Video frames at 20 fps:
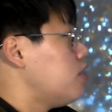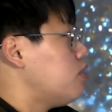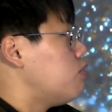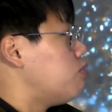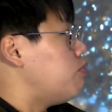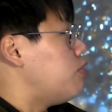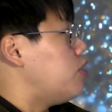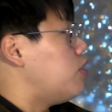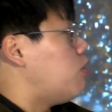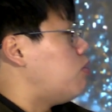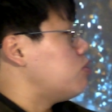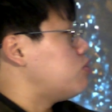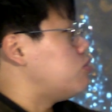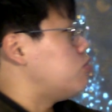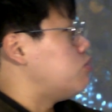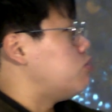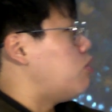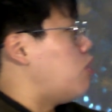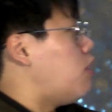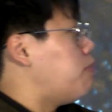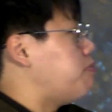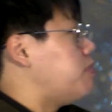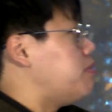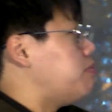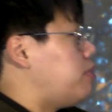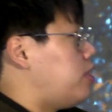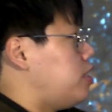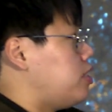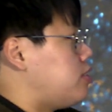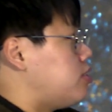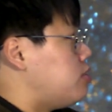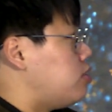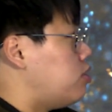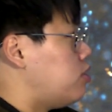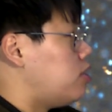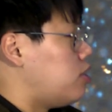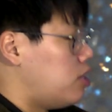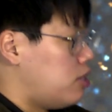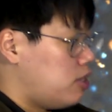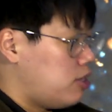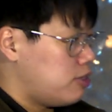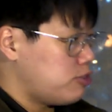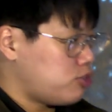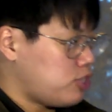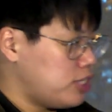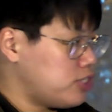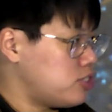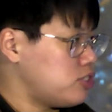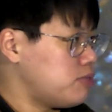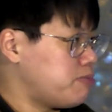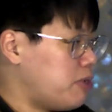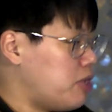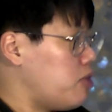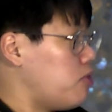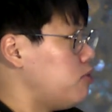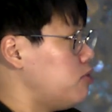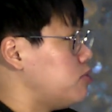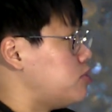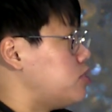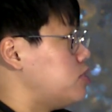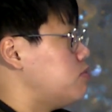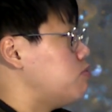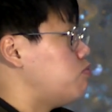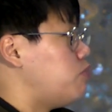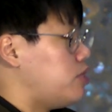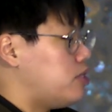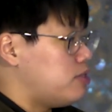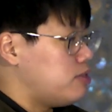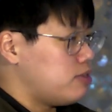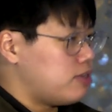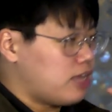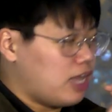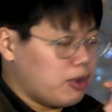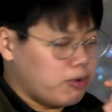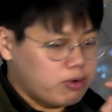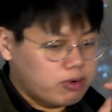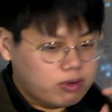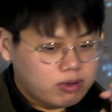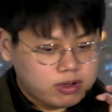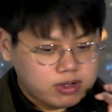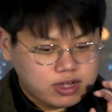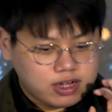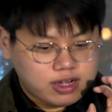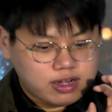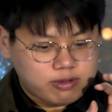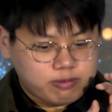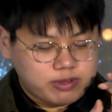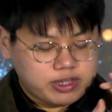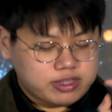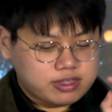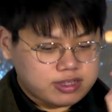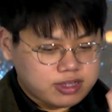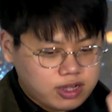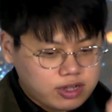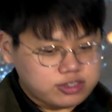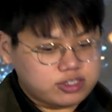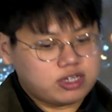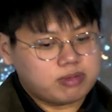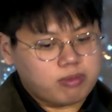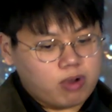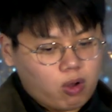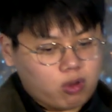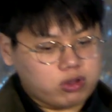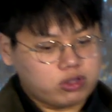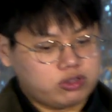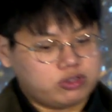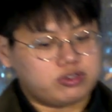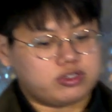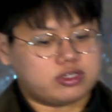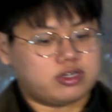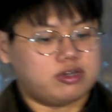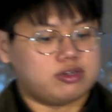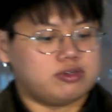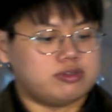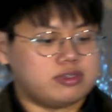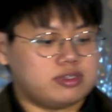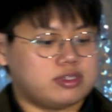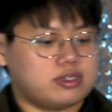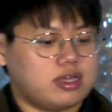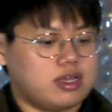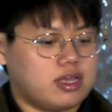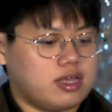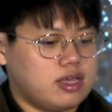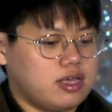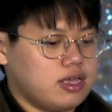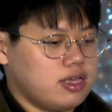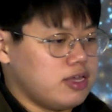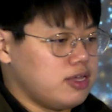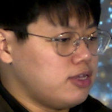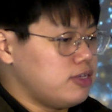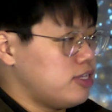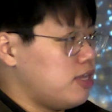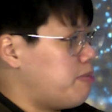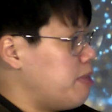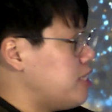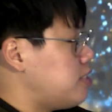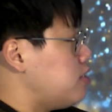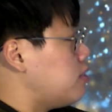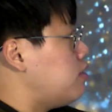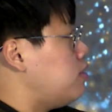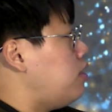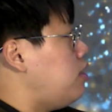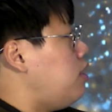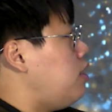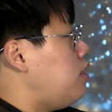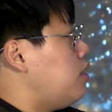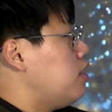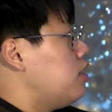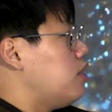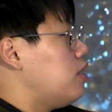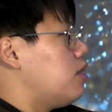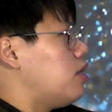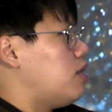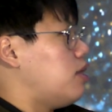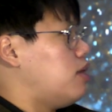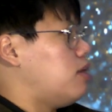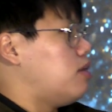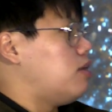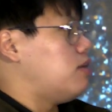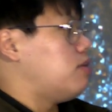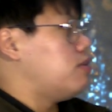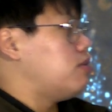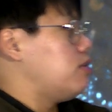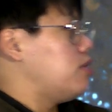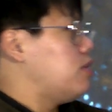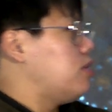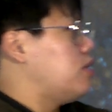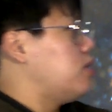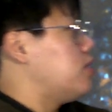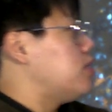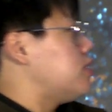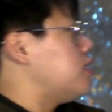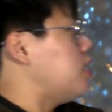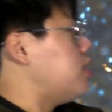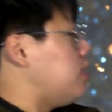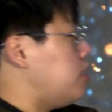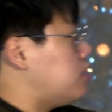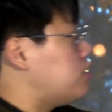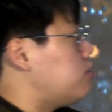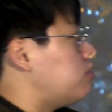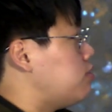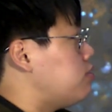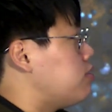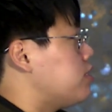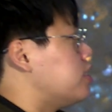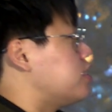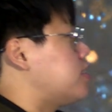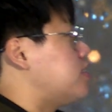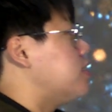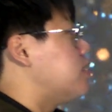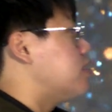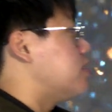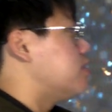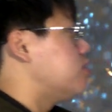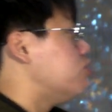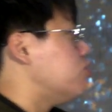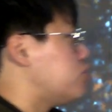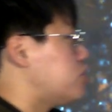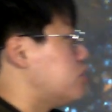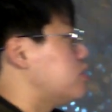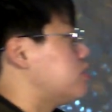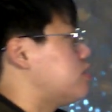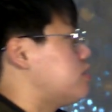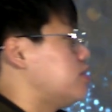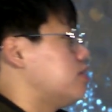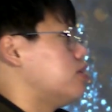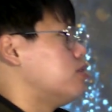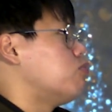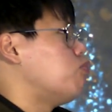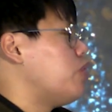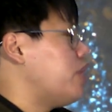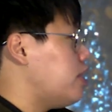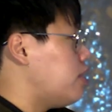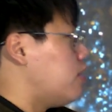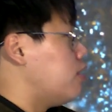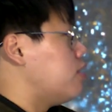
we also optimized tensor parallelism with our with custom Olitus kernels. Yeah, basically, yeah, Nickel uses a ring